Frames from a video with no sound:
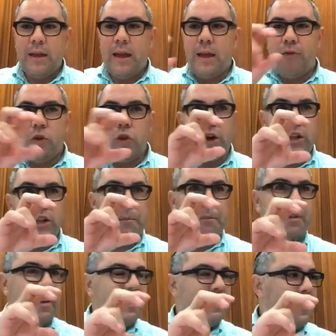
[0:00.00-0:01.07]
if you look at the
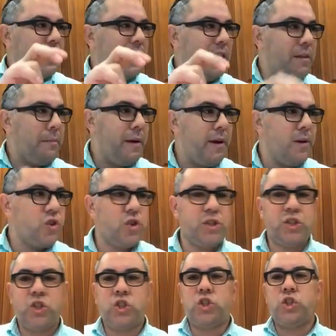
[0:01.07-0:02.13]
placement in the parsha,
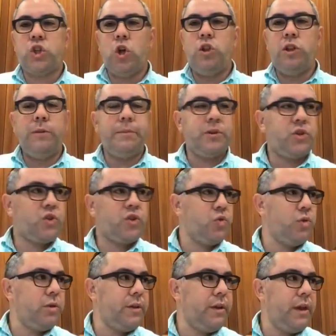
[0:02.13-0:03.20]
slowly but
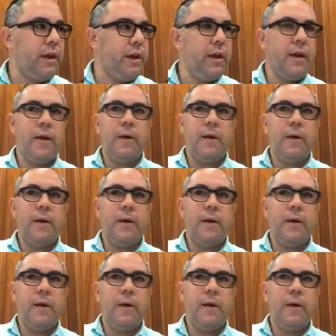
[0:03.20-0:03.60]
surely,